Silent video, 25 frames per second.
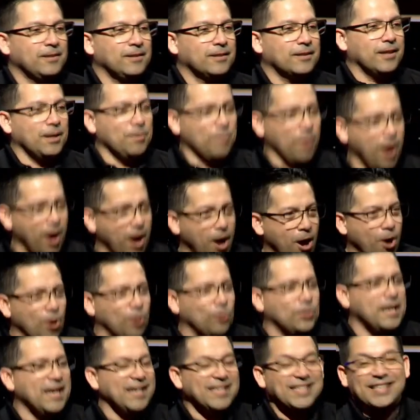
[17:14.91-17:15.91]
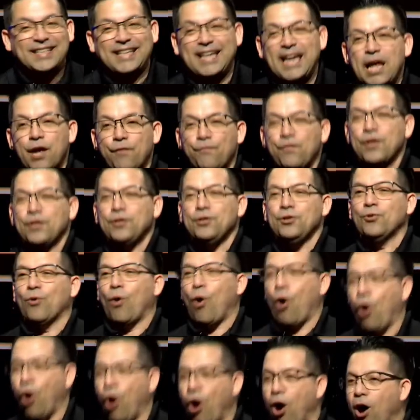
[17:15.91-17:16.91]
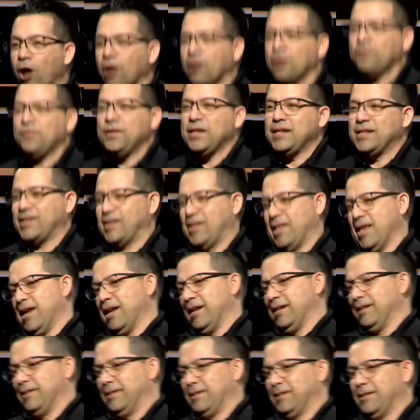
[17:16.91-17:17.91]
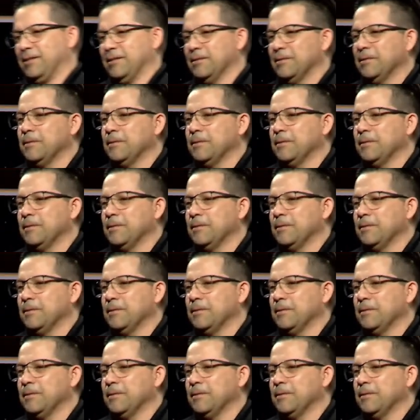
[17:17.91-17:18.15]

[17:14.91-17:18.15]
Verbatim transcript: Come on, He's given you all of these things.